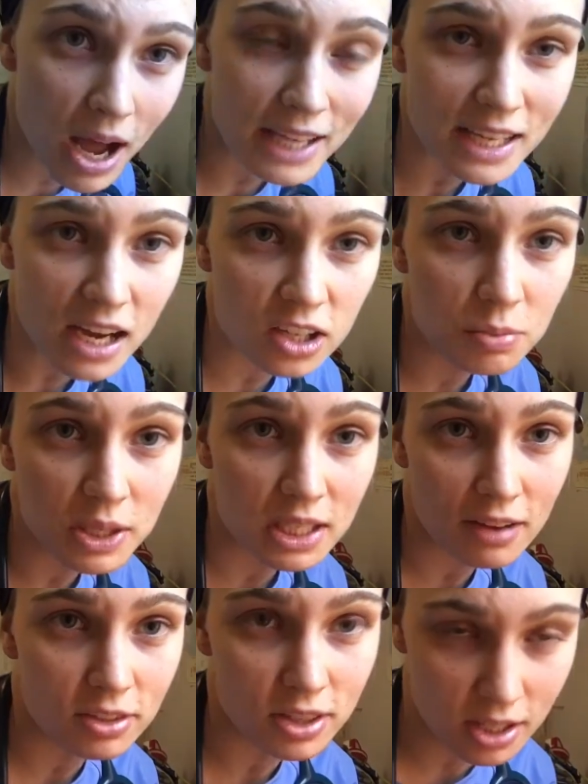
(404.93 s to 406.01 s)
I documented
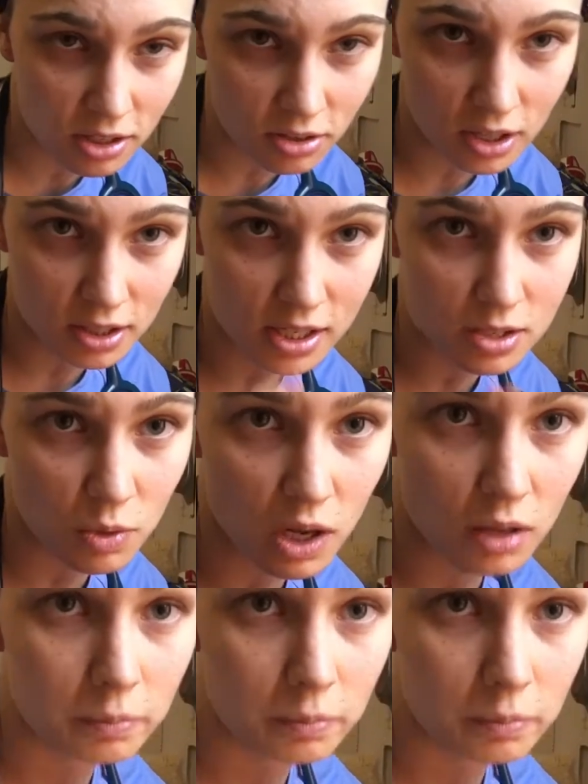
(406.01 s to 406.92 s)
everything correctly as well.